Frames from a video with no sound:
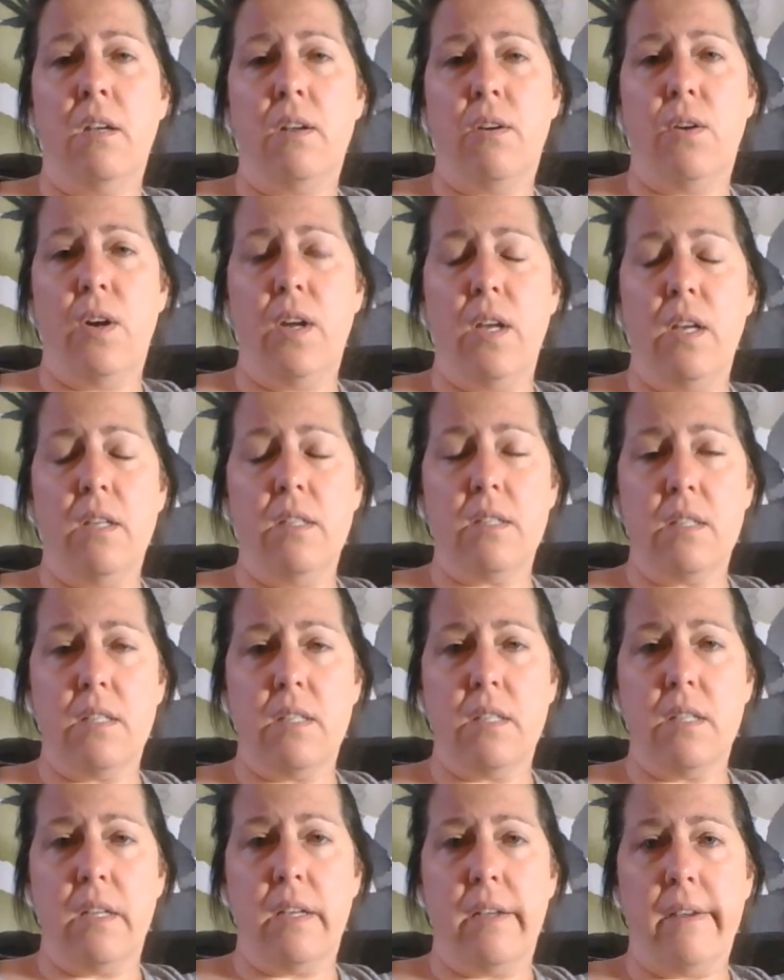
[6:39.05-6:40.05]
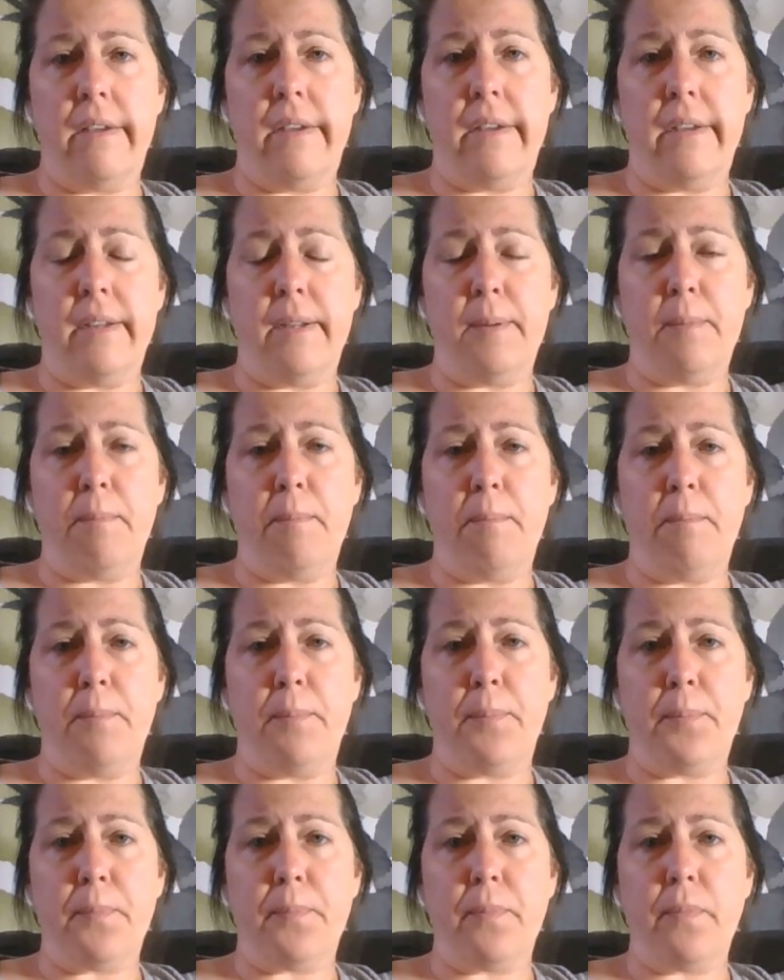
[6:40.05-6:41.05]
Great. I'm
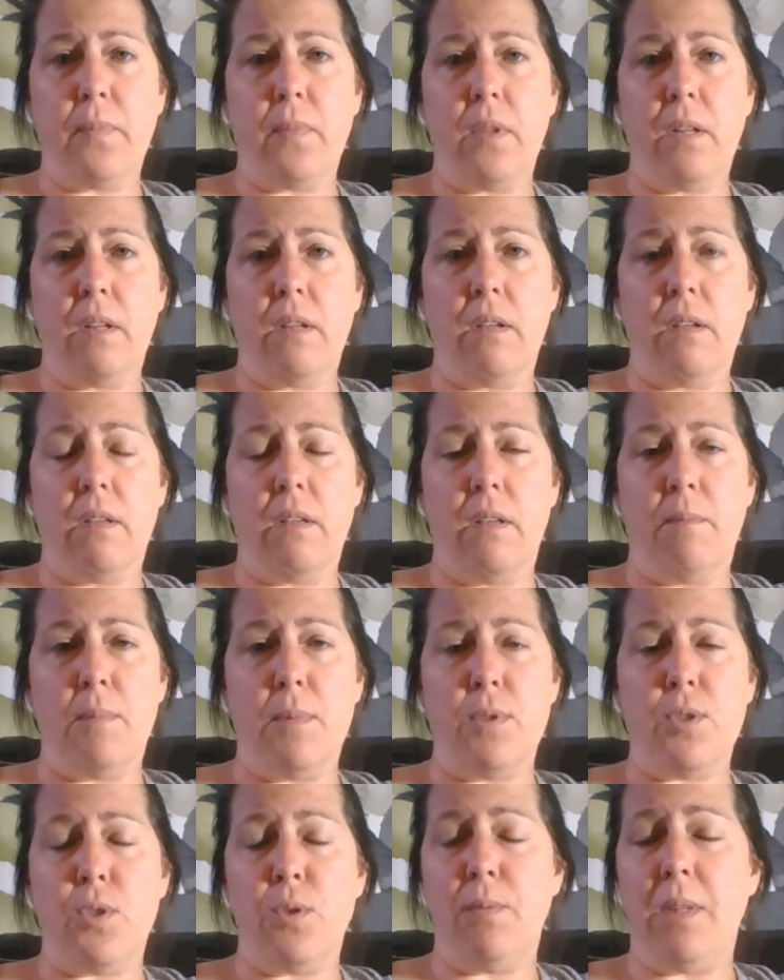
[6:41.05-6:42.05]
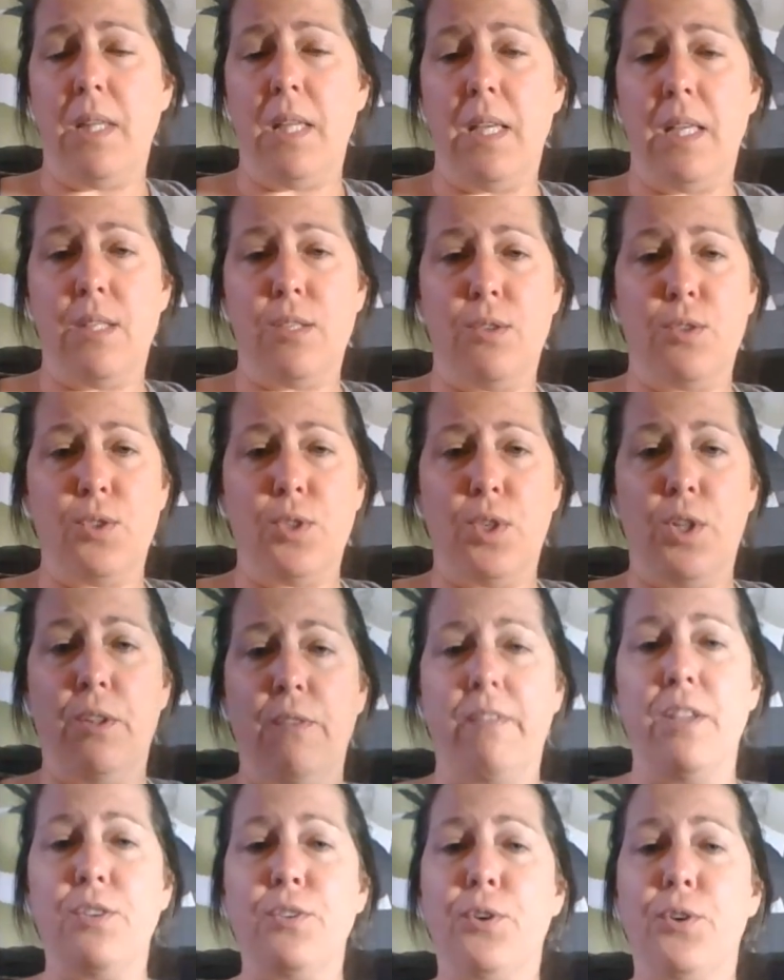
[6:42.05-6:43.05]
assuming the answers to all of
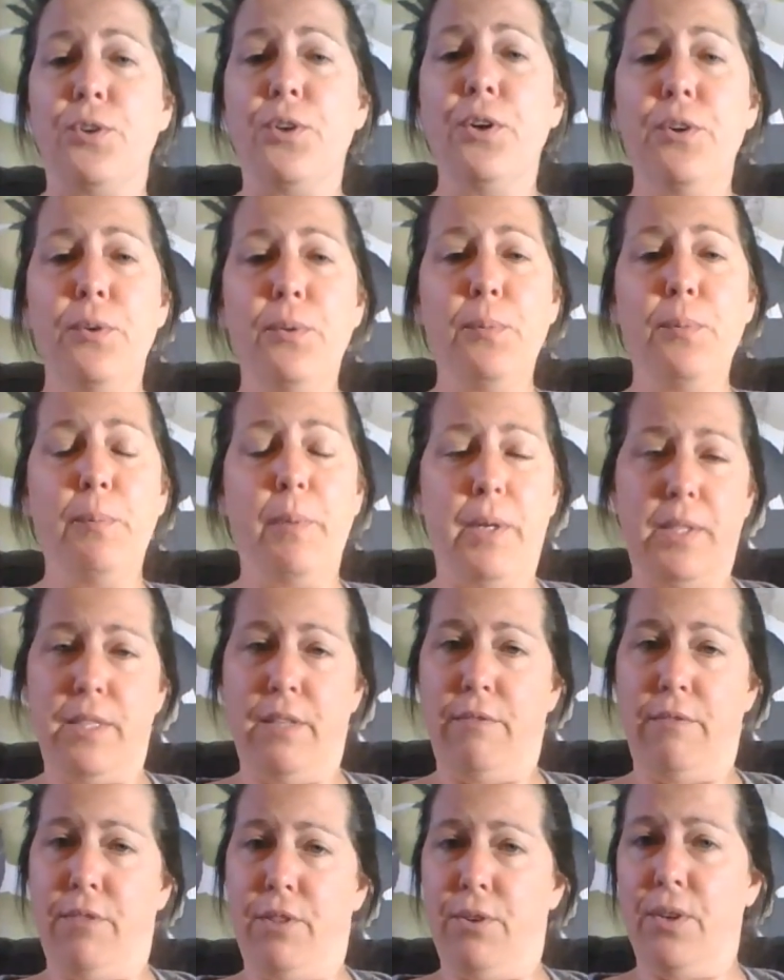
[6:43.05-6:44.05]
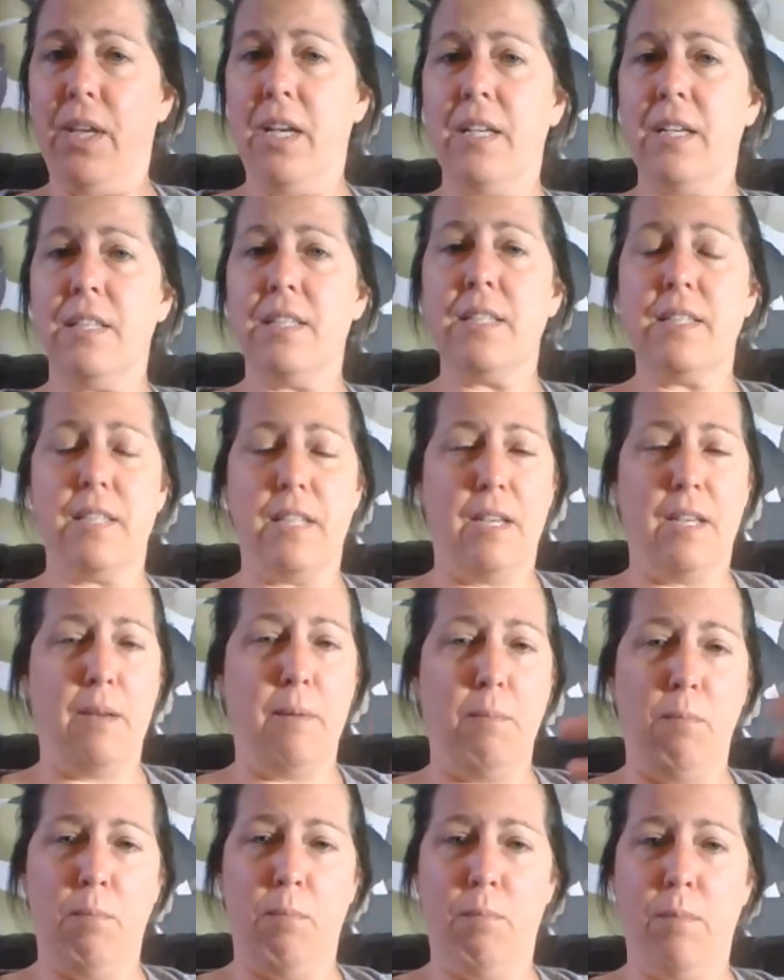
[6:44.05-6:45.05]
these are no, but if they're yes,
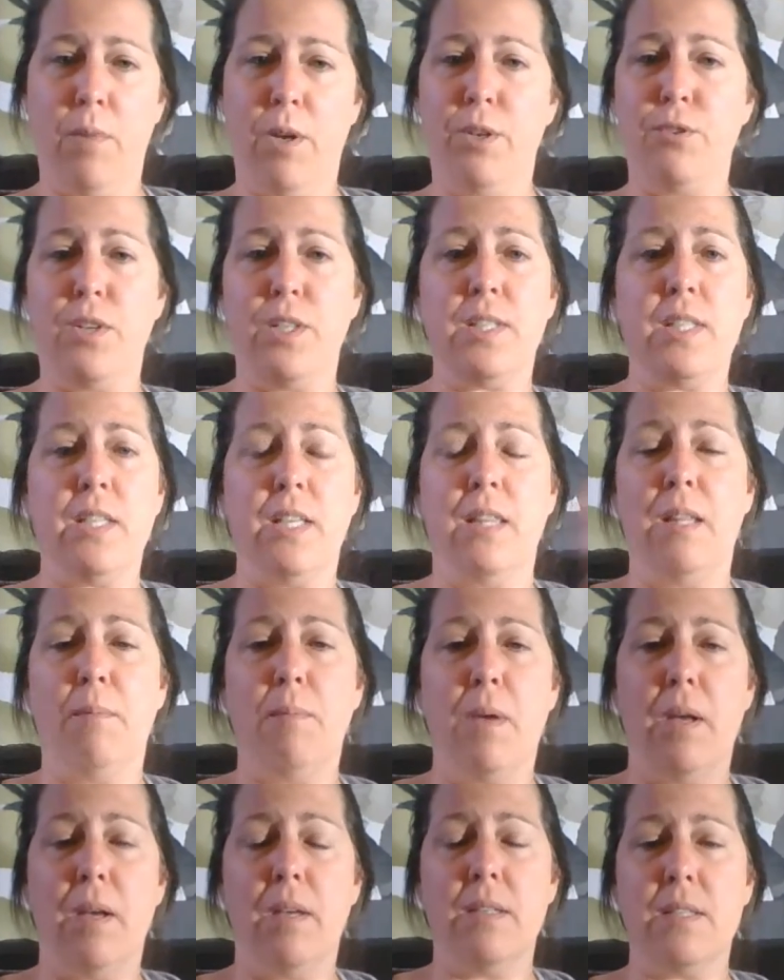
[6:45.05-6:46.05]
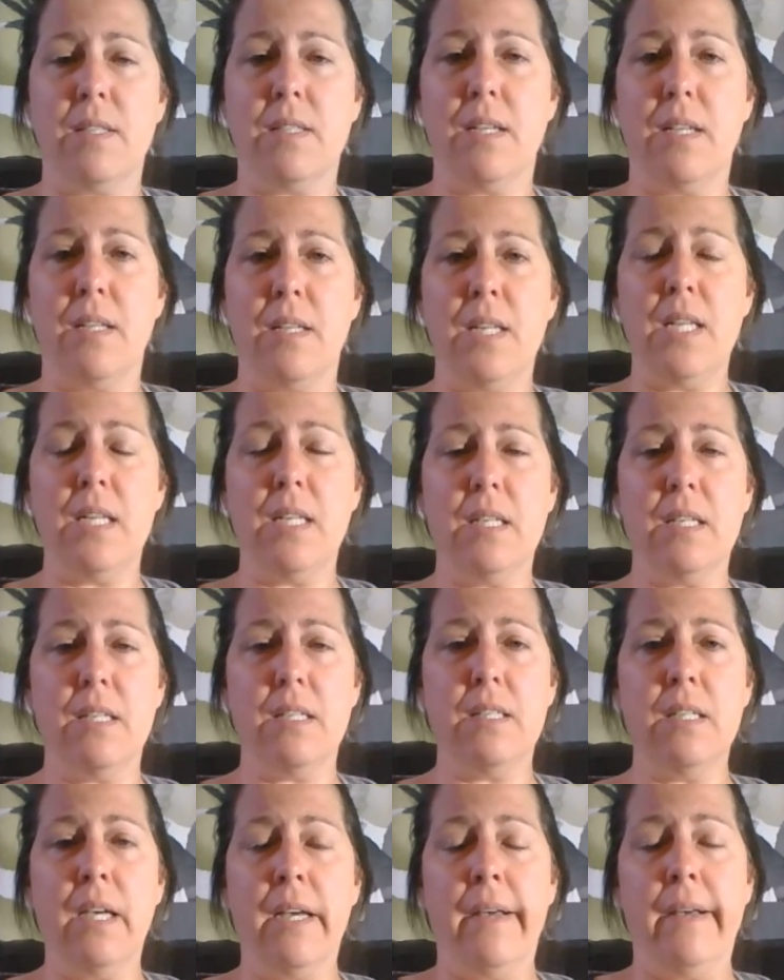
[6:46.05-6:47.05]
I'm addressing them as
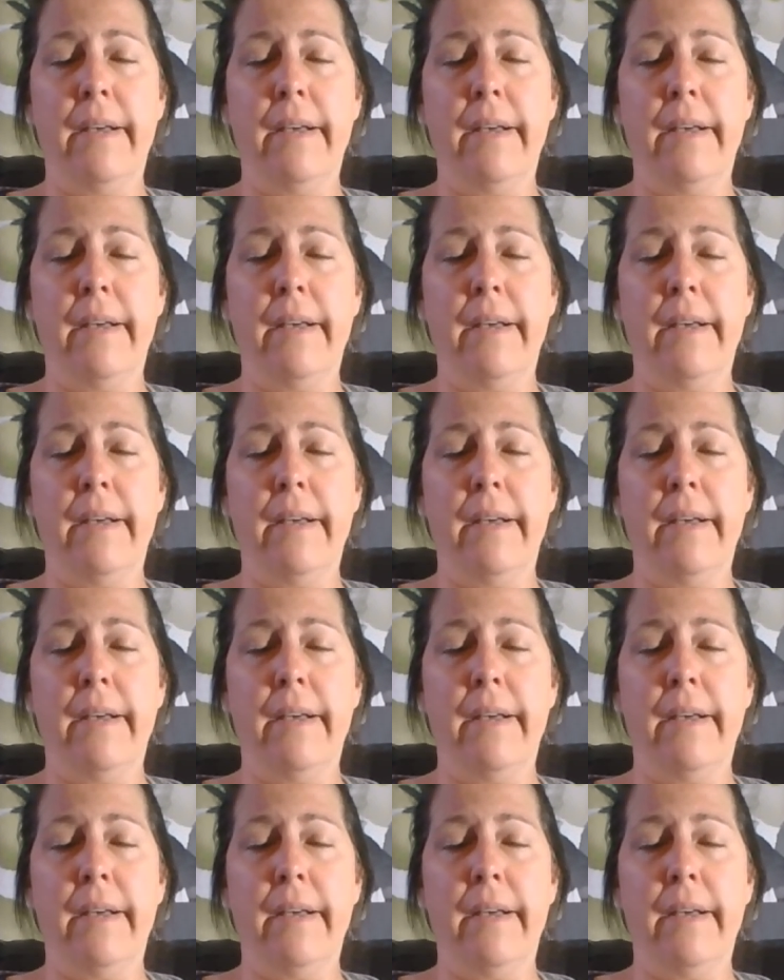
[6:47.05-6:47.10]
needed.